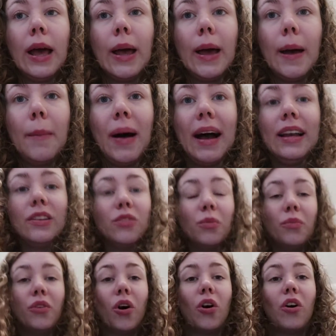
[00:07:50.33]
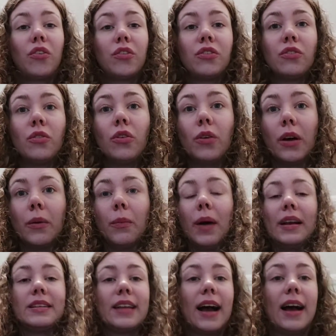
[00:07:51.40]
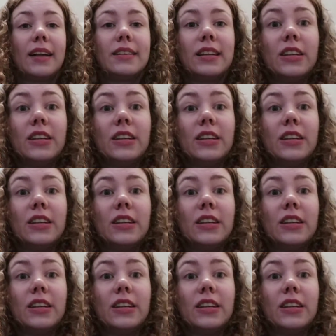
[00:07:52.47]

I live up north, so my dad,